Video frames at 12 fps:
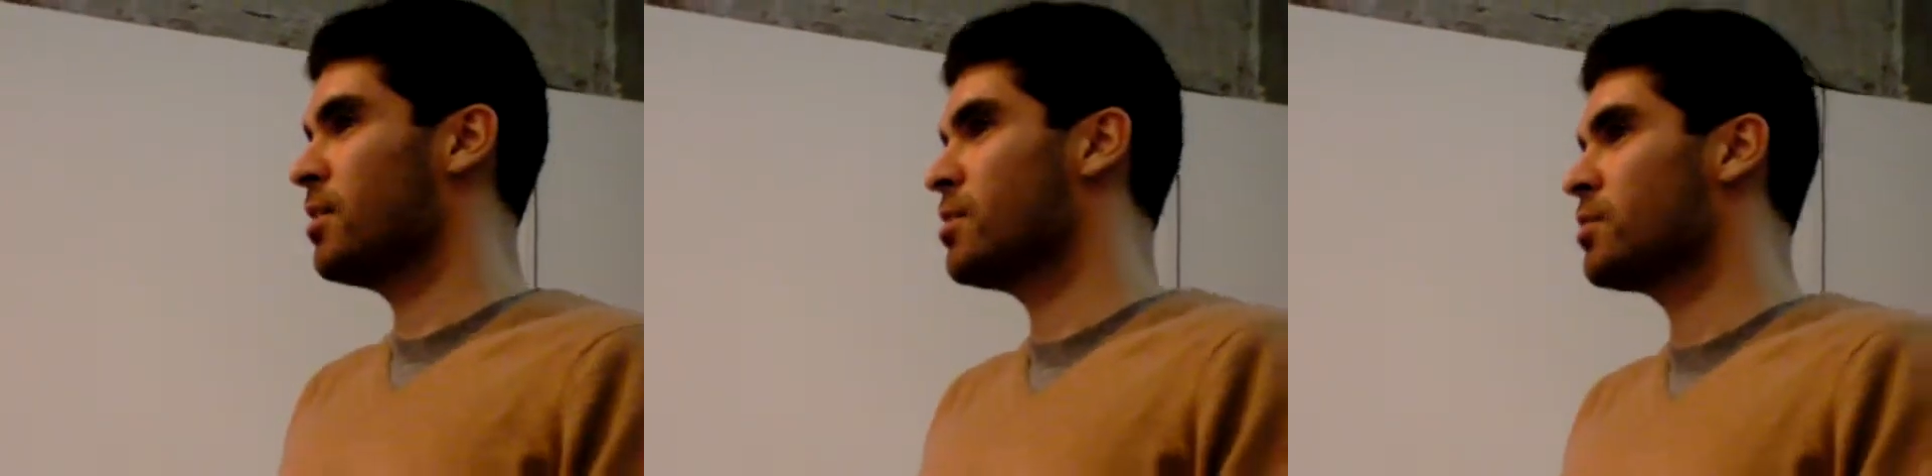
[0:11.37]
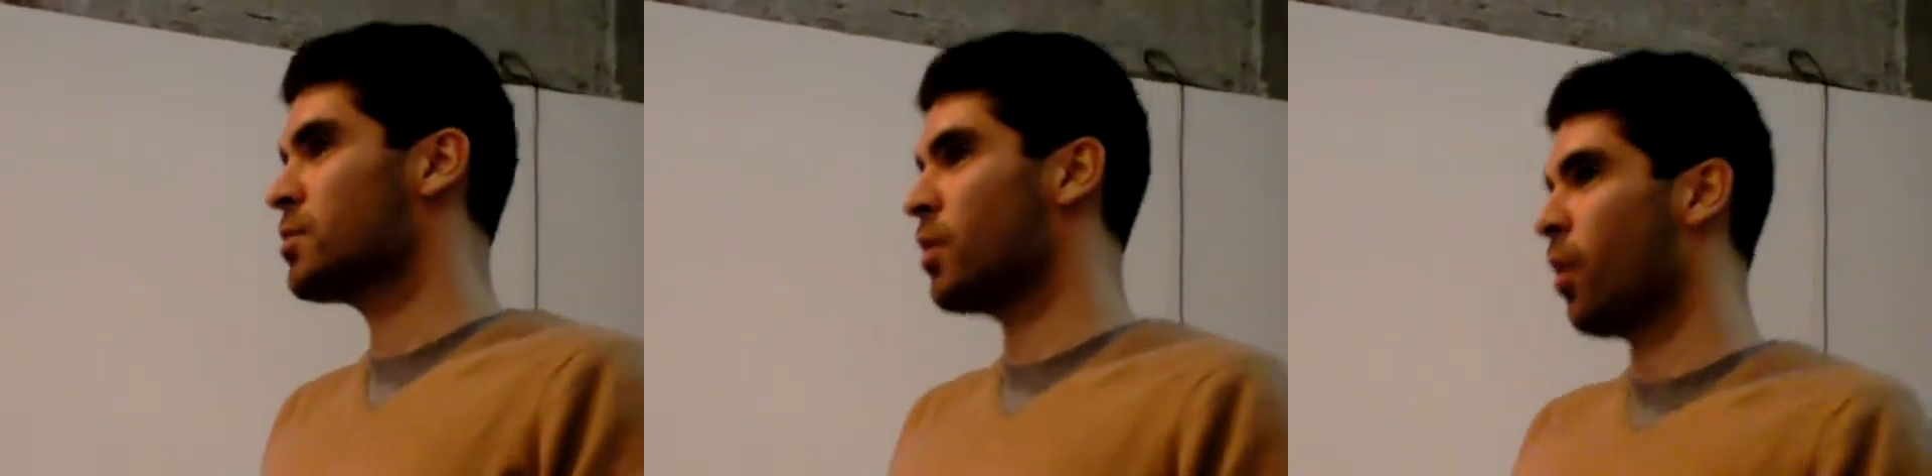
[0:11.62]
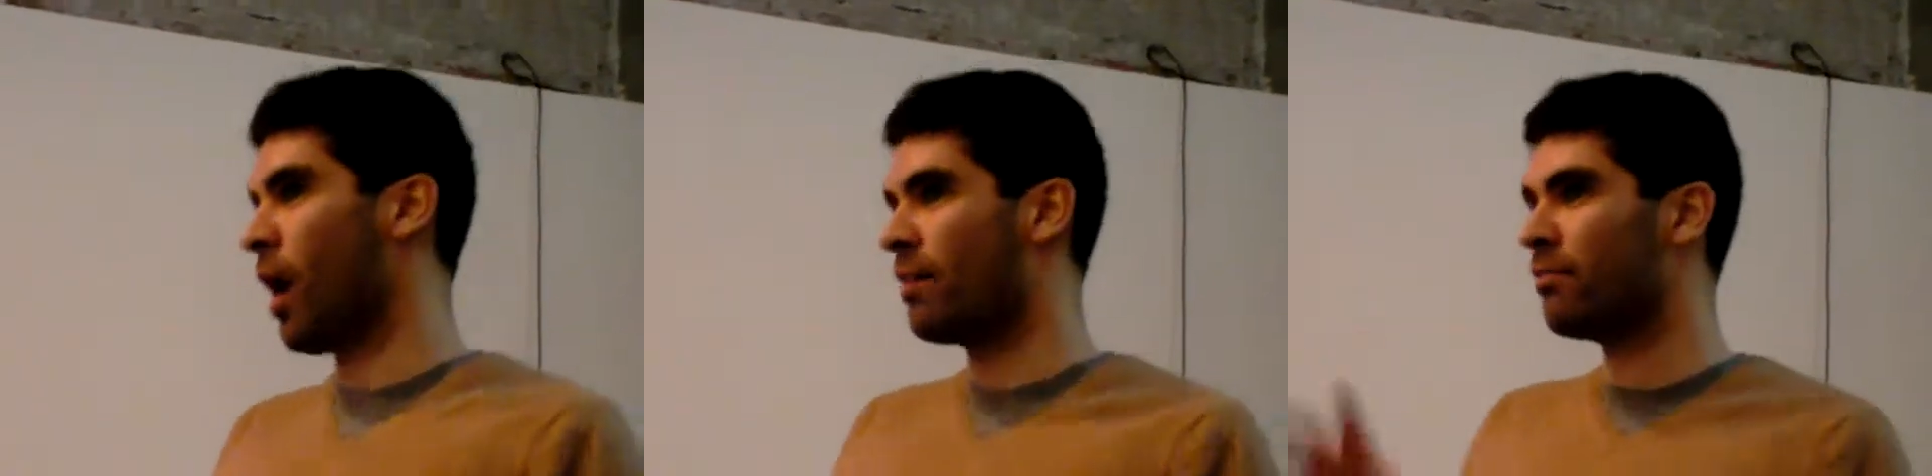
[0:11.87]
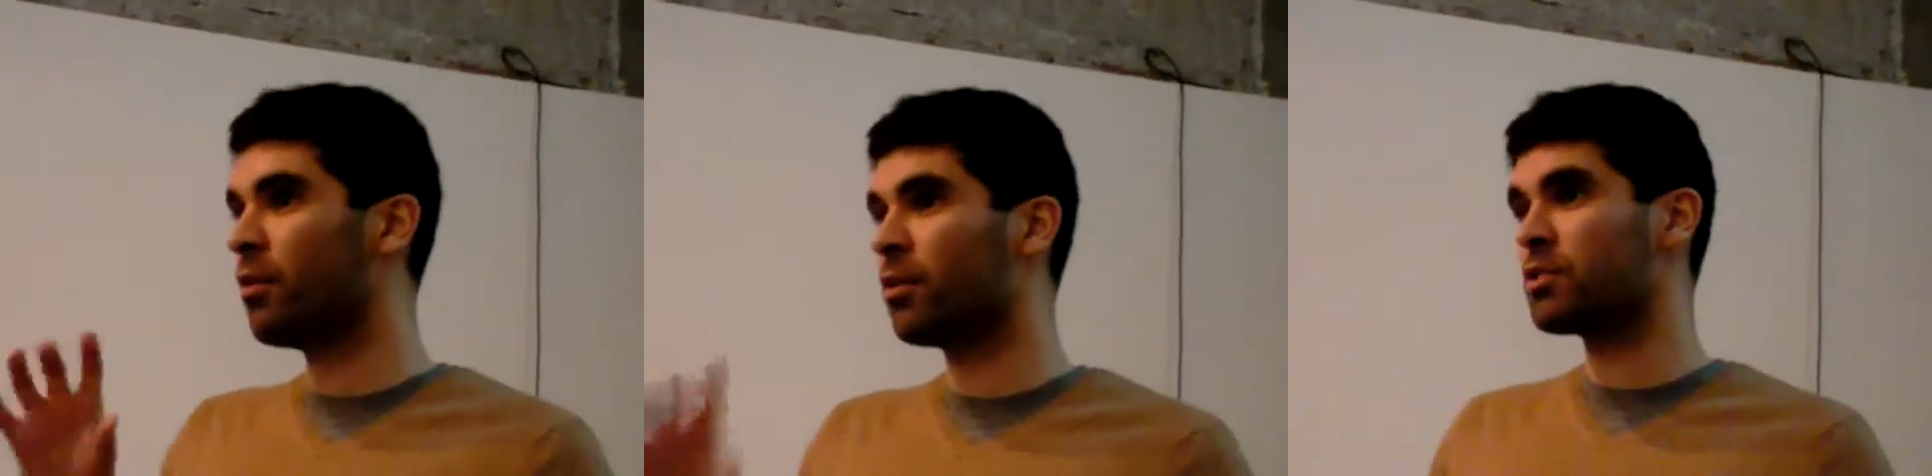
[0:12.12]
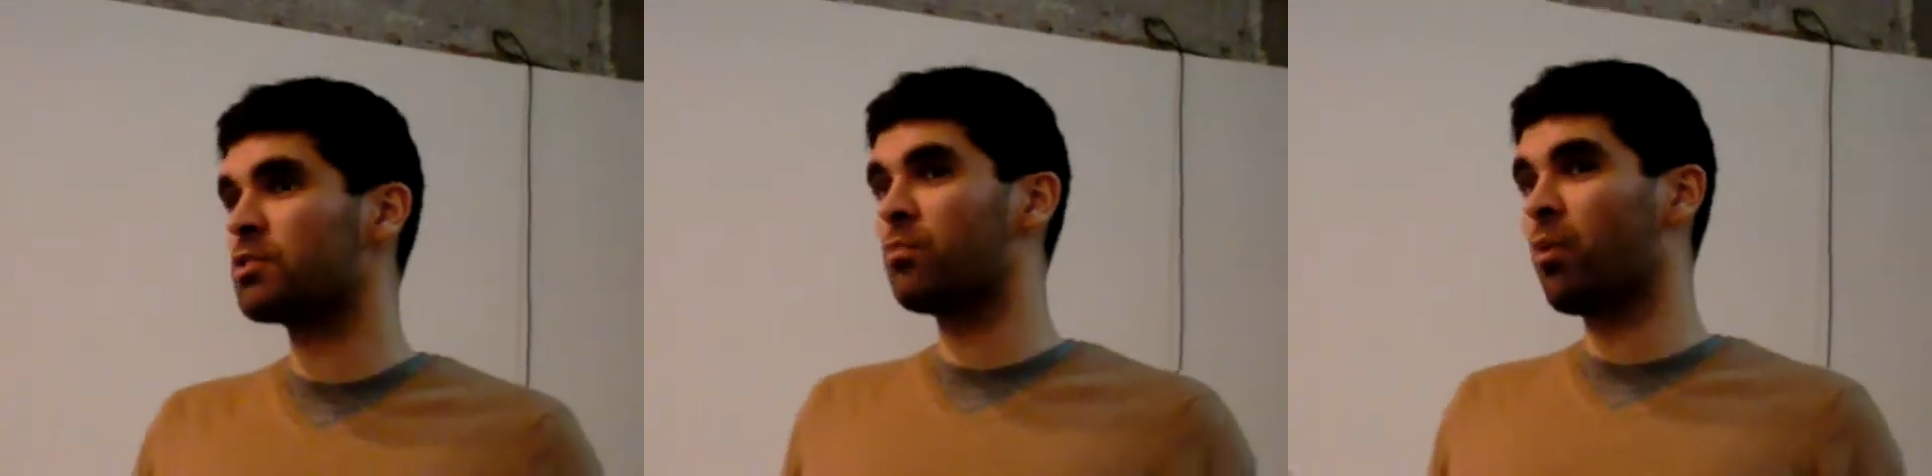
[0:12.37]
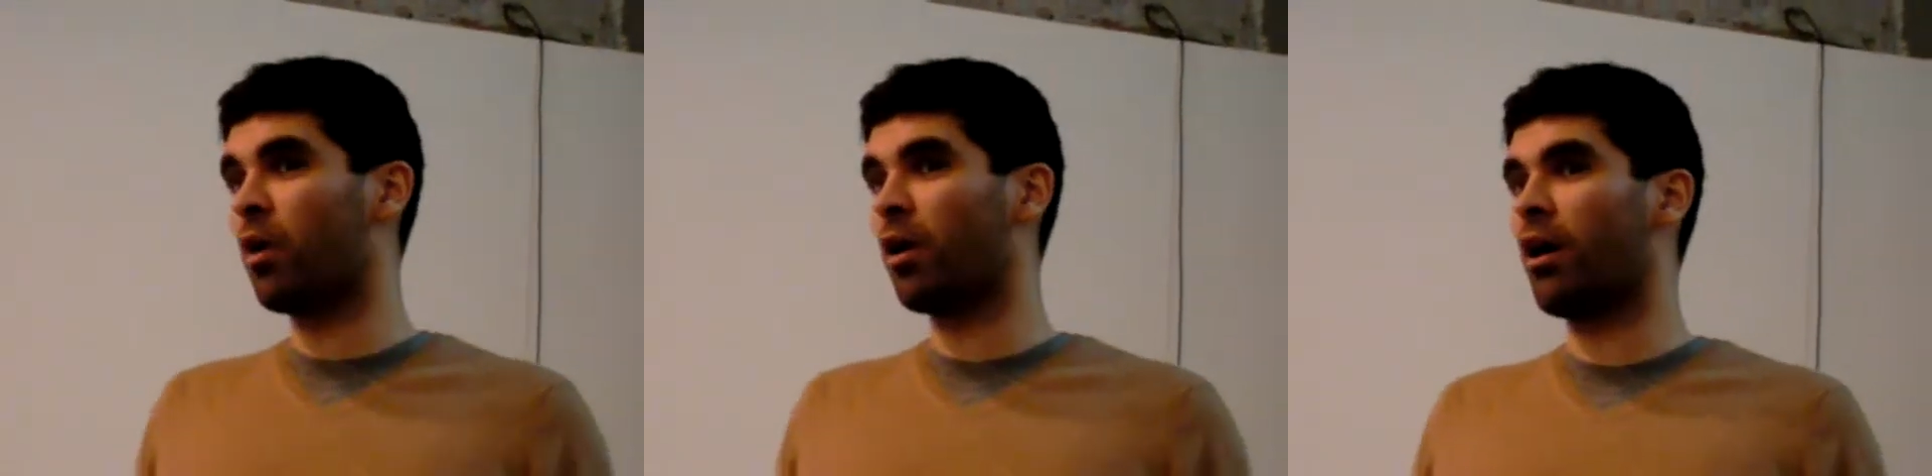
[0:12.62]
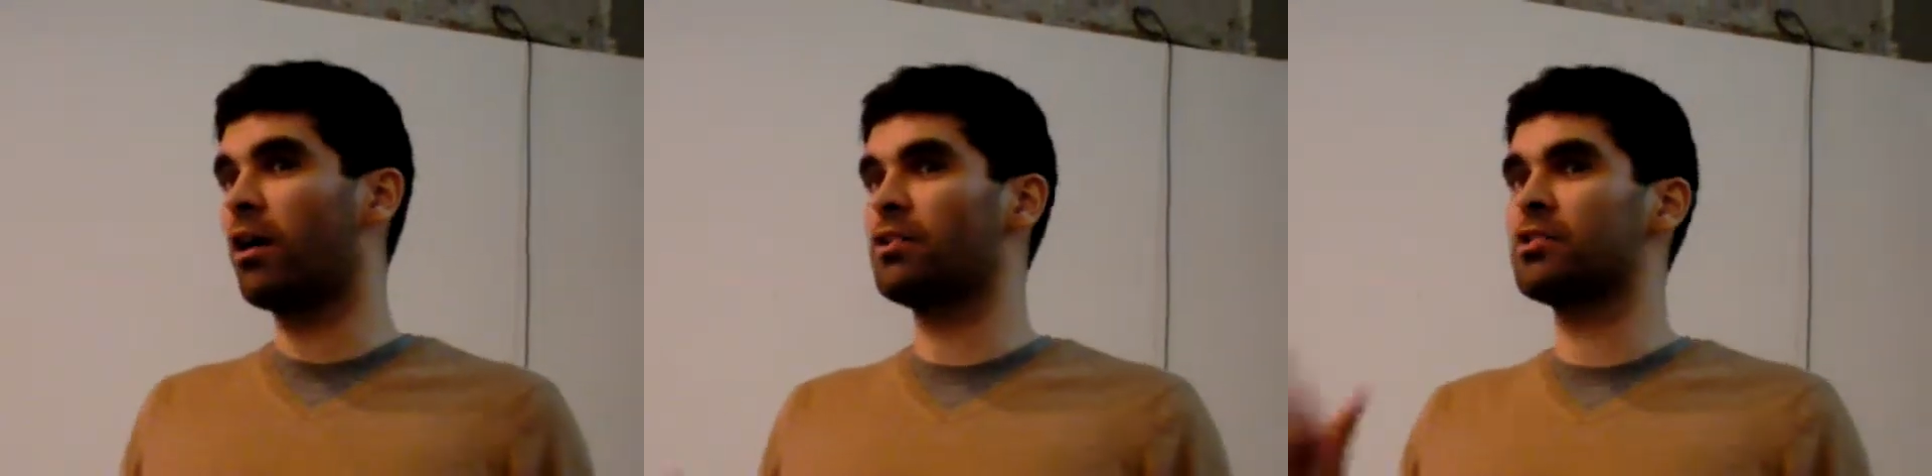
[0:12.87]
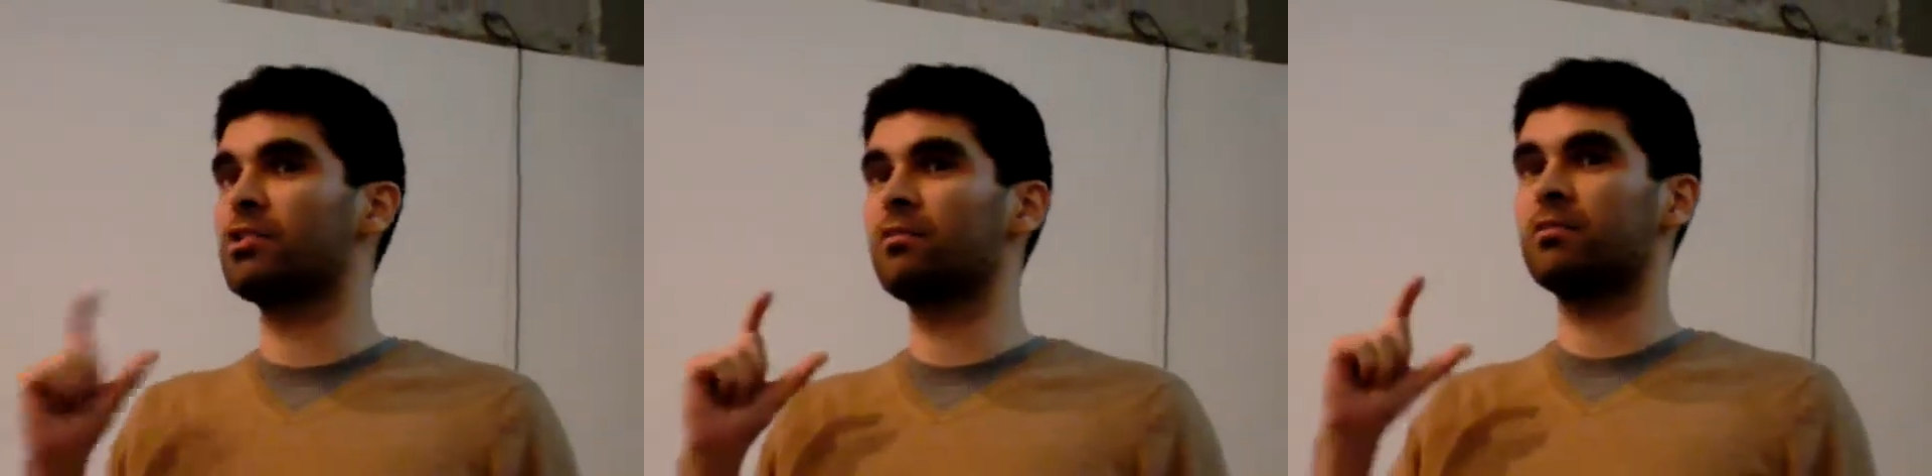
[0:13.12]
So I focused more on
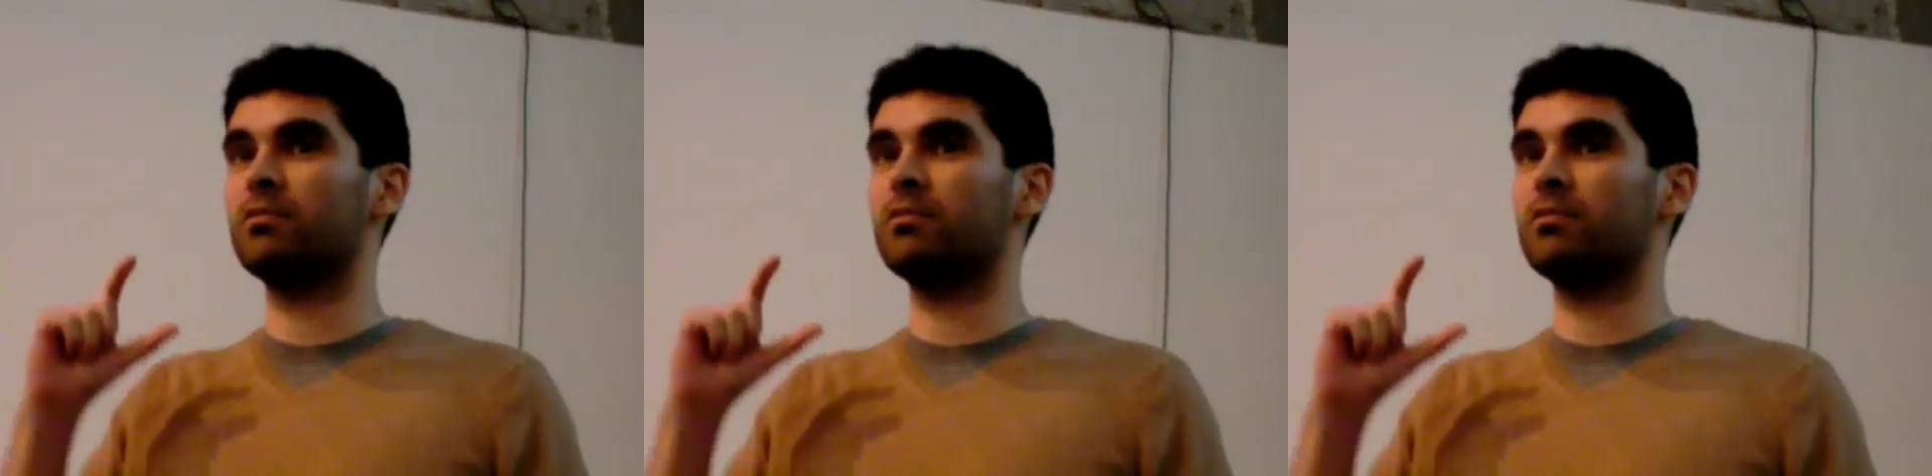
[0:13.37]
just